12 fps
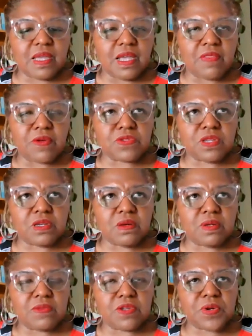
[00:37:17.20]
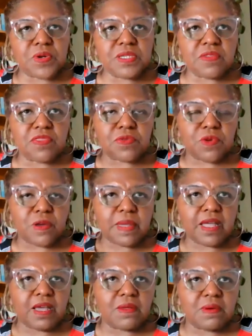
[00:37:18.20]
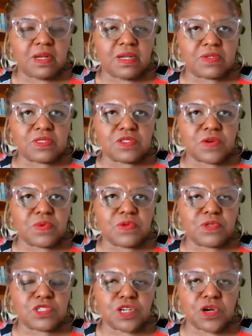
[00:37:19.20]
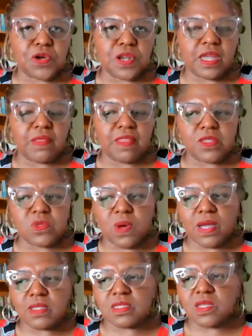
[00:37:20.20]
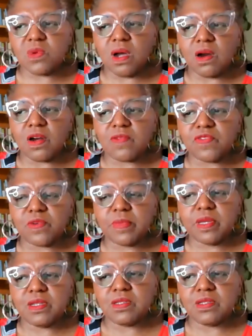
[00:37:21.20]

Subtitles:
And there is a thrumming, a certain churning, and that's why it's so hard for me